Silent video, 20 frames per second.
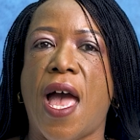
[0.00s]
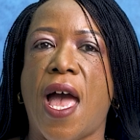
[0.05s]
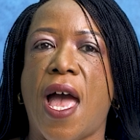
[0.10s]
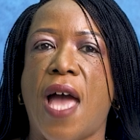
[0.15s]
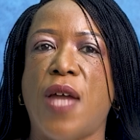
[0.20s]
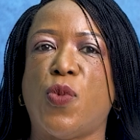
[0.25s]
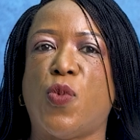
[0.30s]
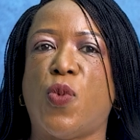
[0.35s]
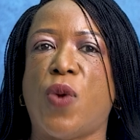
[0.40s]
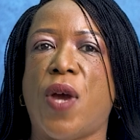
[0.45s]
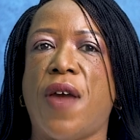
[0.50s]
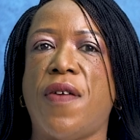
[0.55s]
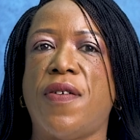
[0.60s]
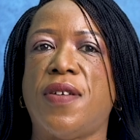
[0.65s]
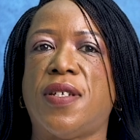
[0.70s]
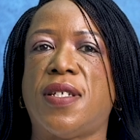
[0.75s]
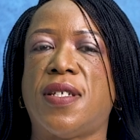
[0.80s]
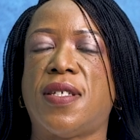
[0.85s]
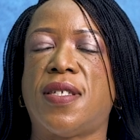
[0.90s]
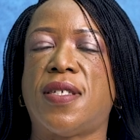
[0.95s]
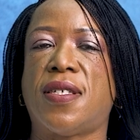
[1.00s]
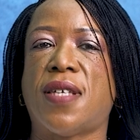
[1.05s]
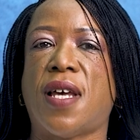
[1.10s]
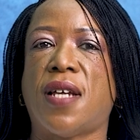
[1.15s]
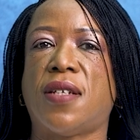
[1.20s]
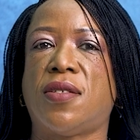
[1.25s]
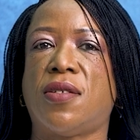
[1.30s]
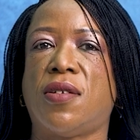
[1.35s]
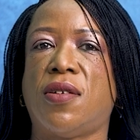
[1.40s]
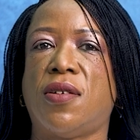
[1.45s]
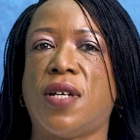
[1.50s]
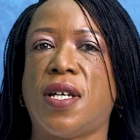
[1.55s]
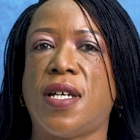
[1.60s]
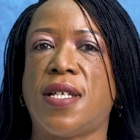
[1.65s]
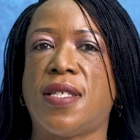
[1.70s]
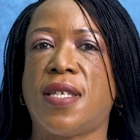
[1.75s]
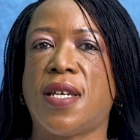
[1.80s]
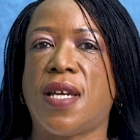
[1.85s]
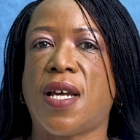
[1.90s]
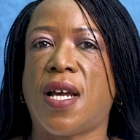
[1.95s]
and where it is subtle,
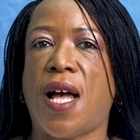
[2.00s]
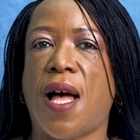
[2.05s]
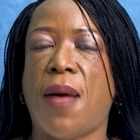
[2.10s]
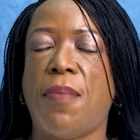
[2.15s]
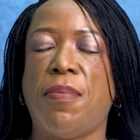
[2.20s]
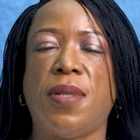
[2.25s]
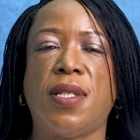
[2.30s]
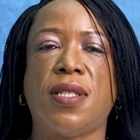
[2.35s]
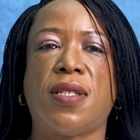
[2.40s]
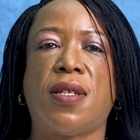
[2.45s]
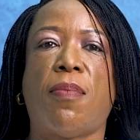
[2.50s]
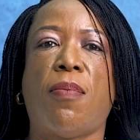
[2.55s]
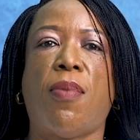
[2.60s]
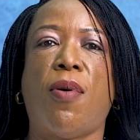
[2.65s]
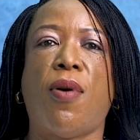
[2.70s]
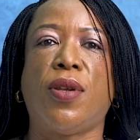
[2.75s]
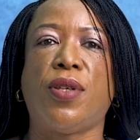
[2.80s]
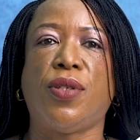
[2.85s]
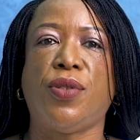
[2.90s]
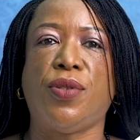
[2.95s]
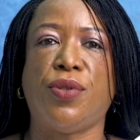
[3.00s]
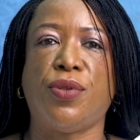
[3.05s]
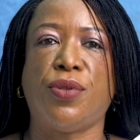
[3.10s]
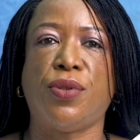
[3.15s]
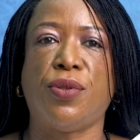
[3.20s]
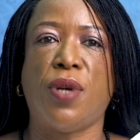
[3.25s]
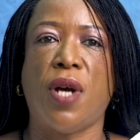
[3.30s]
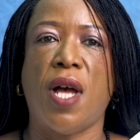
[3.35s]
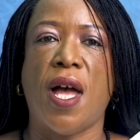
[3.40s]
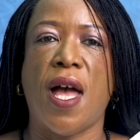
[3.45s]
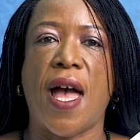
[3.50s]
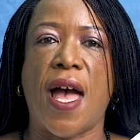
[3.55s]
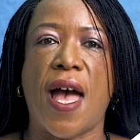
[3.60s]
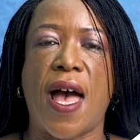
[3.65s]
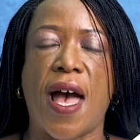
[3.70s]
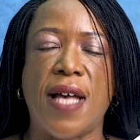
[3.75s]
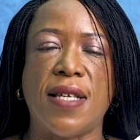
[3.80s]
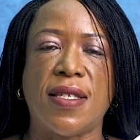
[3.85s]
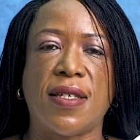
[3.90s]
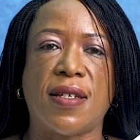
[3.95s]
it's incumbent upon you
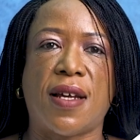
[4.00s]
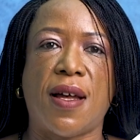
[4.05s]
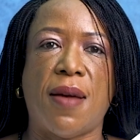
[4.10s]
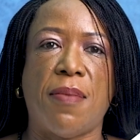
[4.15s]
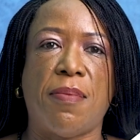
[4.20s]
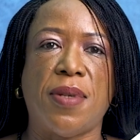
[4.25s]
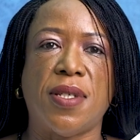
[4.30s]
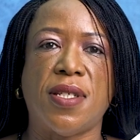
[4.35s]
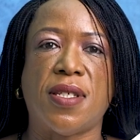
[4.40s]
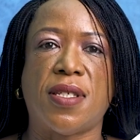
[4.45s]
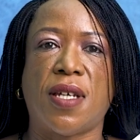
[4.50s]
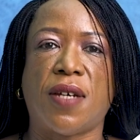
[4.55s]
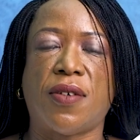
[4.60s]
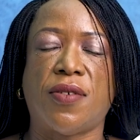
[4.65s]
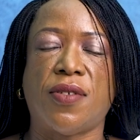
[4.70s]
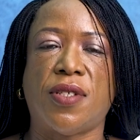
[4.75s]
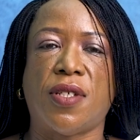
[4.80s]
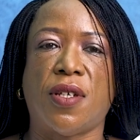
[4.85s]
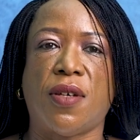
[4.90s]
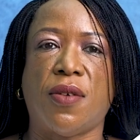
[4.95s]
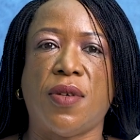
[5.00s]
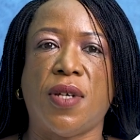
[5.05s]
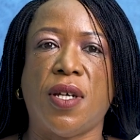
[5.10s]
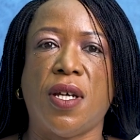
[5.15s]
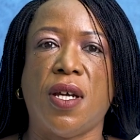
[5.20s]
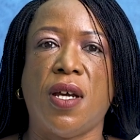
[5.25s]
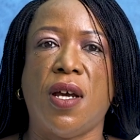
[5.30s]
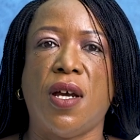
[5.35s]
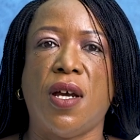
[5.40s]
as a company secretary